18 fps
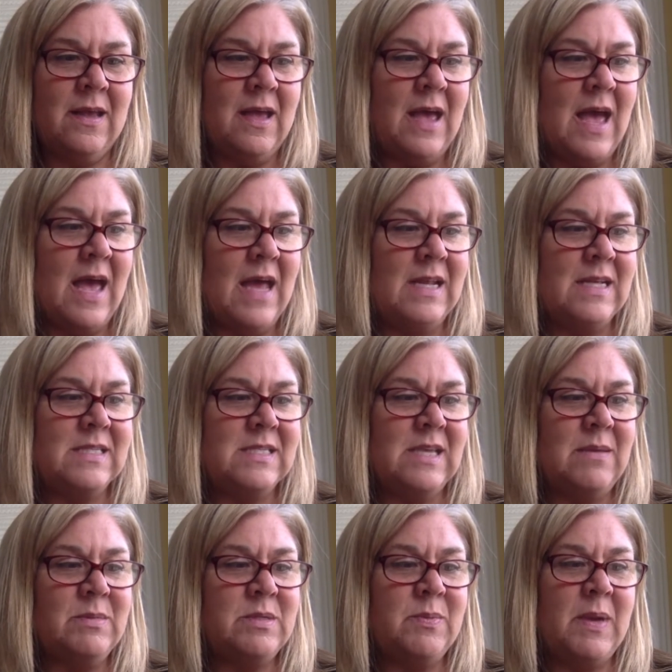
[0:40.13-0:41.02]
and he
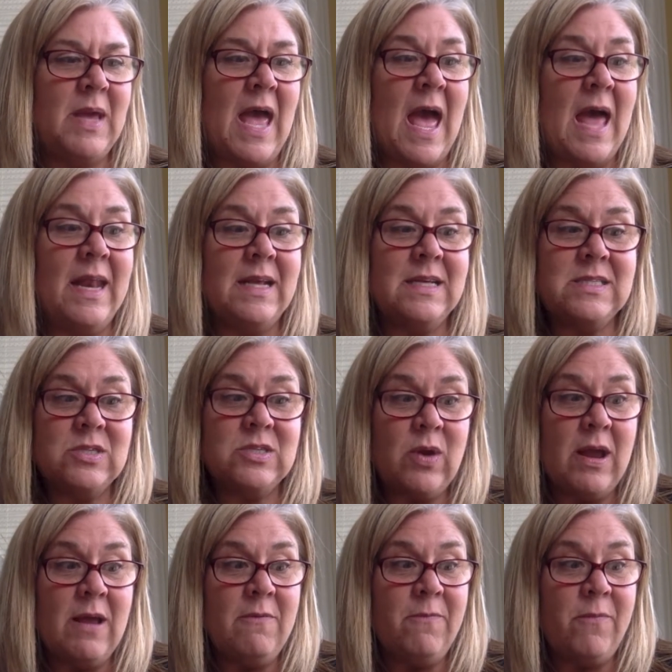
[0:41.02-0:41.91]
seemed to be heading
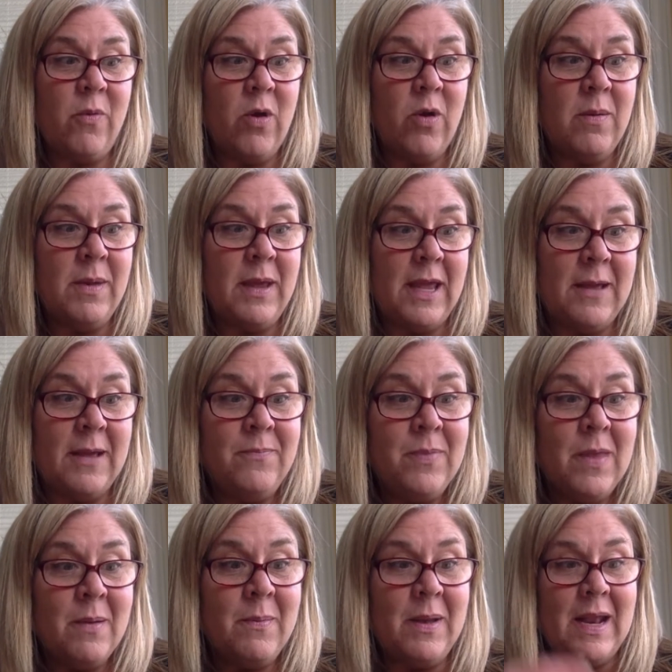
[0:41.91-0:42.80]
straight for me,
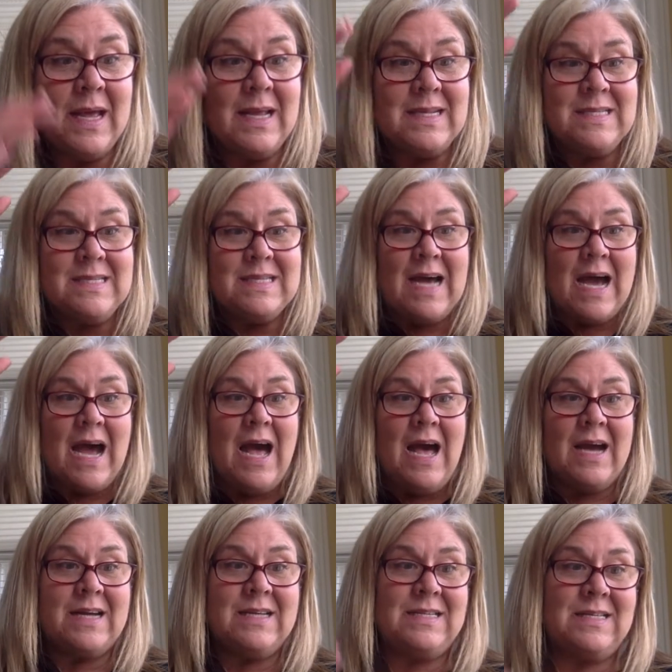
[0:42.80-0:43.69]
but I
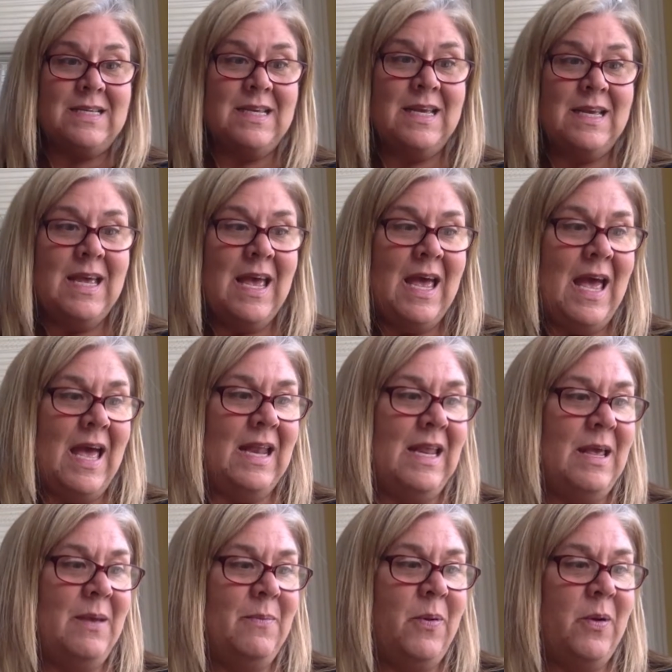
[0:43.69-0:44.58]
ducked, and
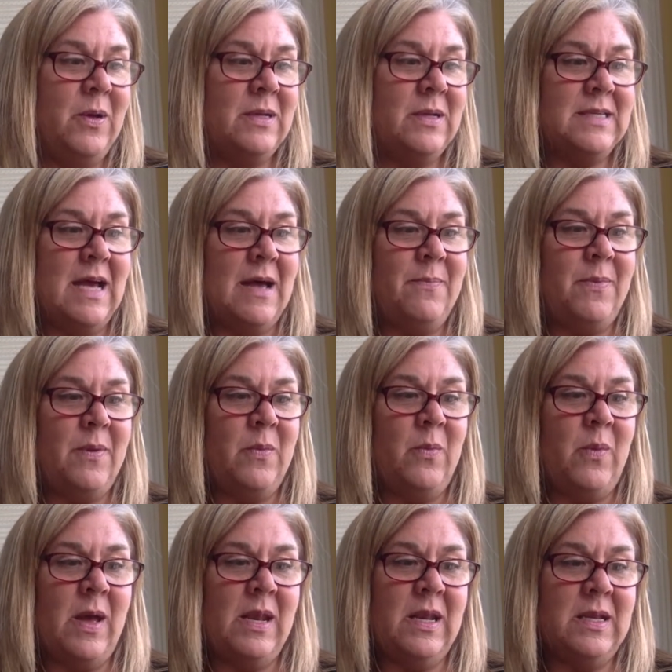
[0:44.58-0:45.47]
he pulled up and
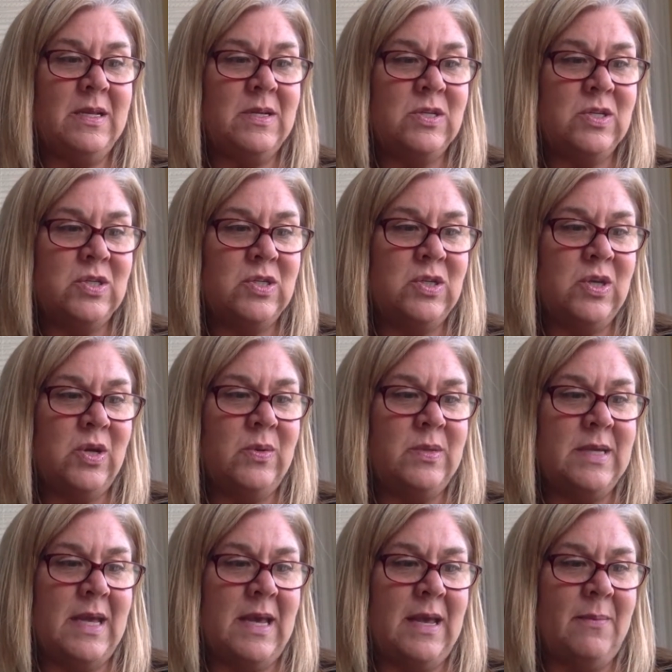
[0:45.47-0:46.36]
went
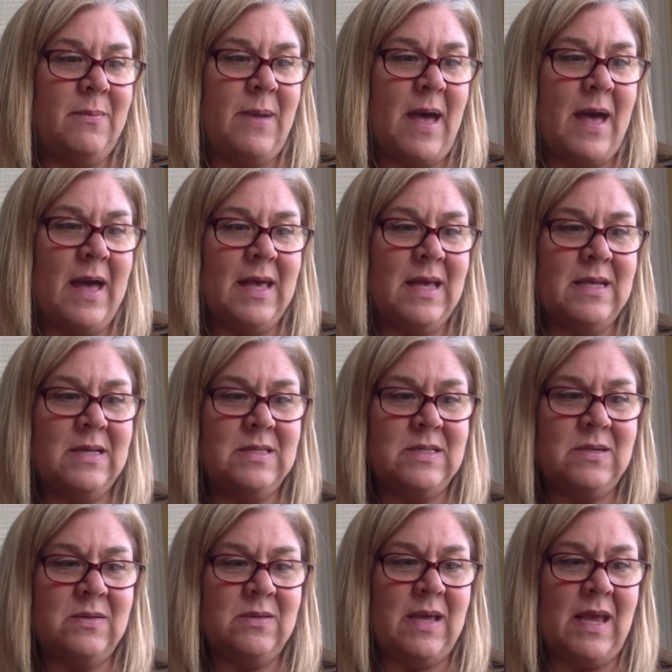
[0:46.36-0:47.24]
shooting back
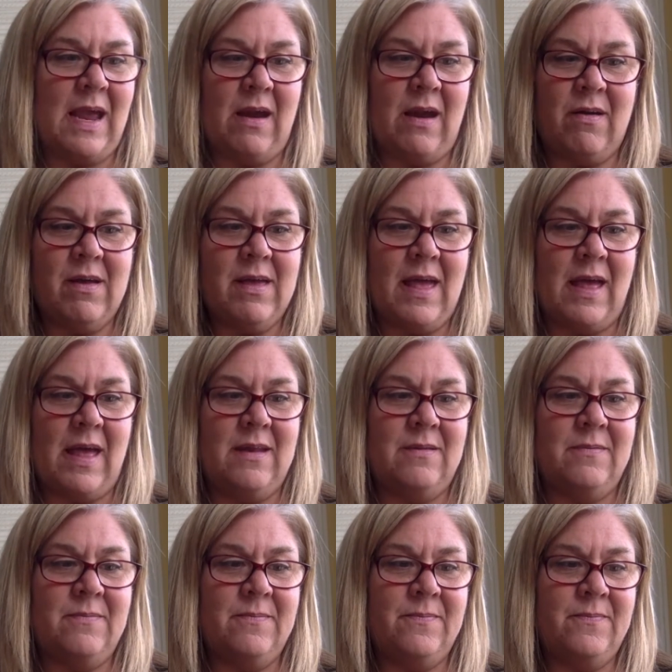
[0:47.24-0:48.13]
into the air
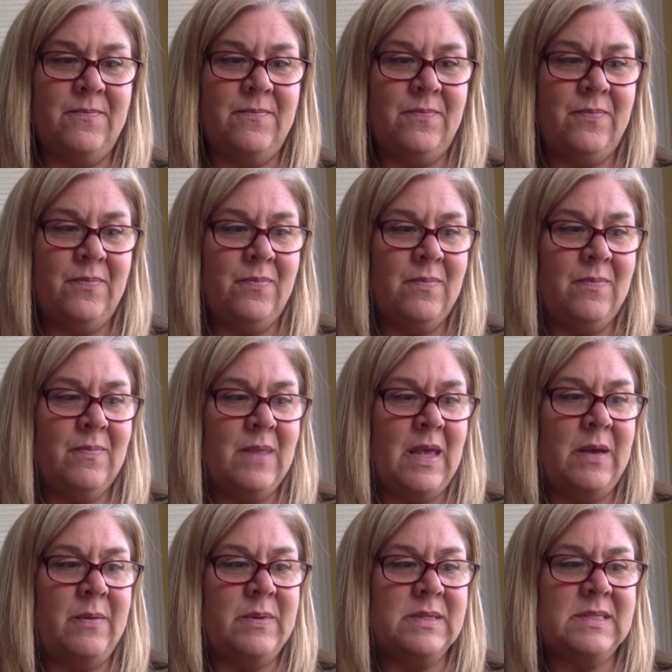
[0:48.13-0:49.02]
again.
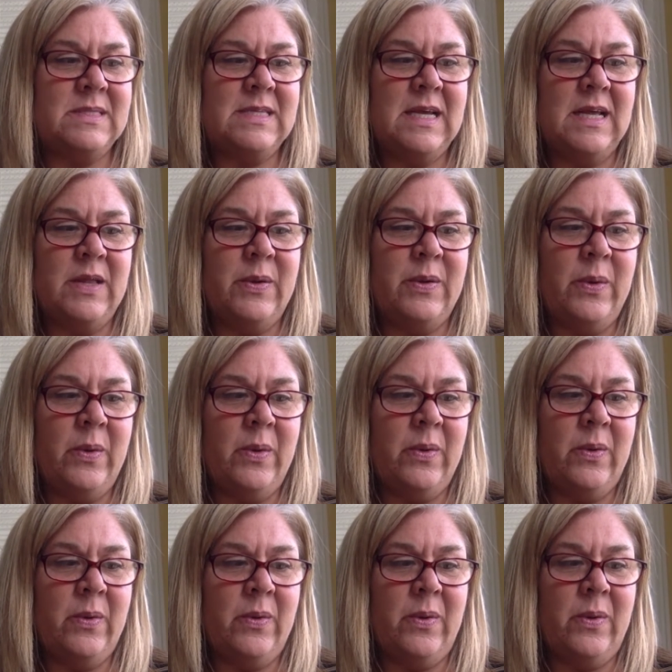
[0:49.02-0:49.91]
He was still
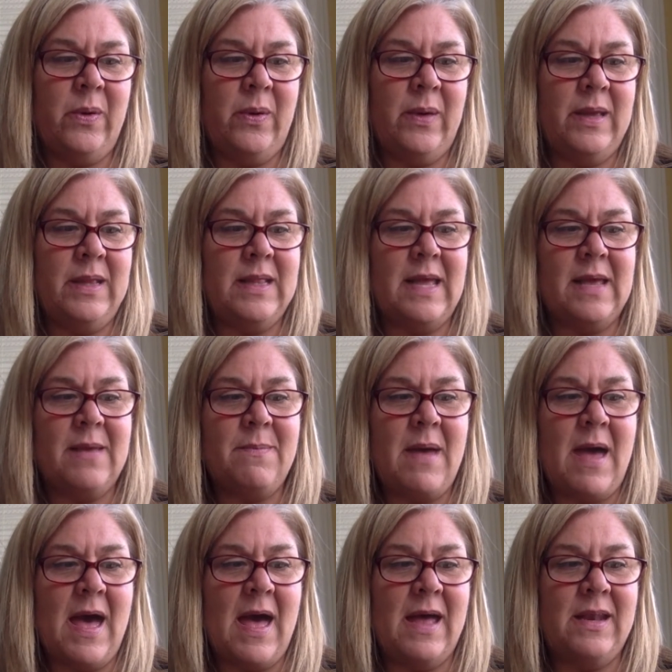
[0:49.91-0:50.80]
hoo-hooing like
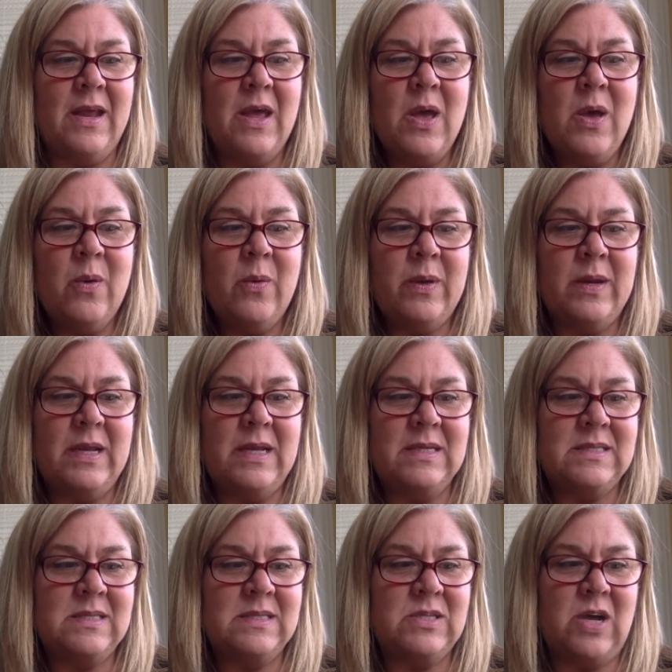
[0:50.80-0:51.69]
mad when he
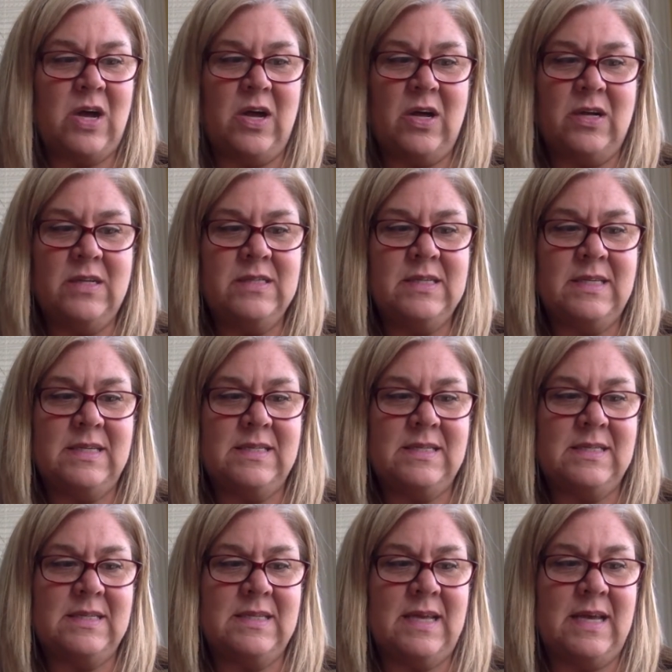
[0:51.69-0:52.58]
stalled and
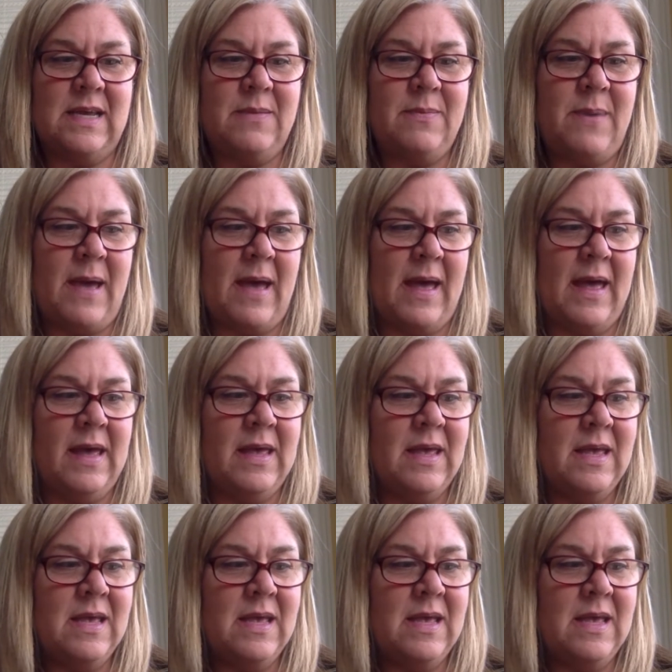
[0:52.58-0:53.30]
slid back,